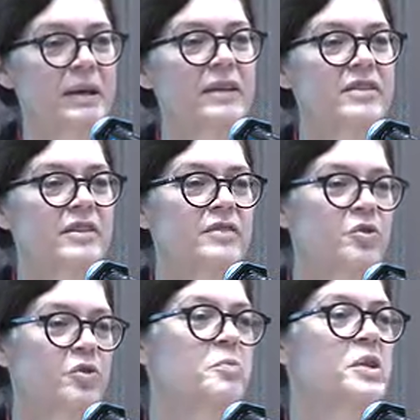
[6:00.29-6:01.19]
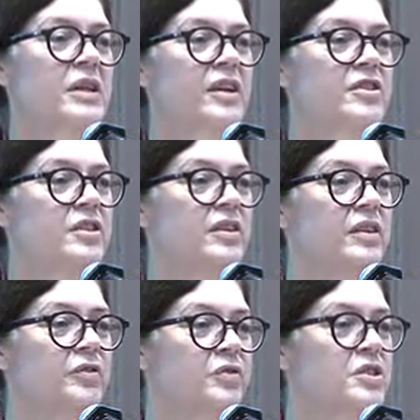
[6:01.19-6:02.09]
spaces for communication,
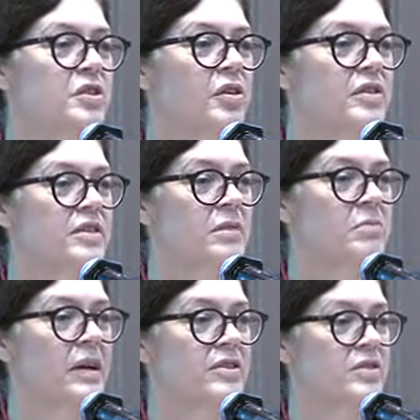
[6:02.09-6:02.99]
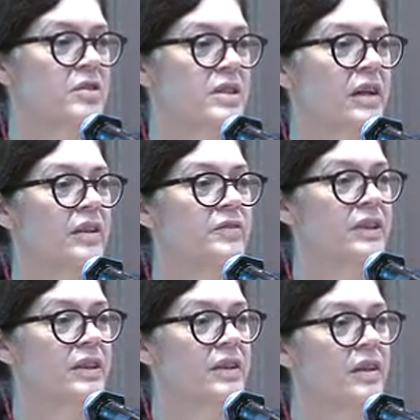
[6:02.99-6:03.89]
for talks amongst yourself,
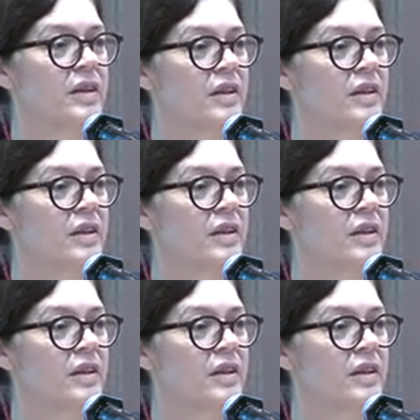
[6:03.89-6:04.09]
and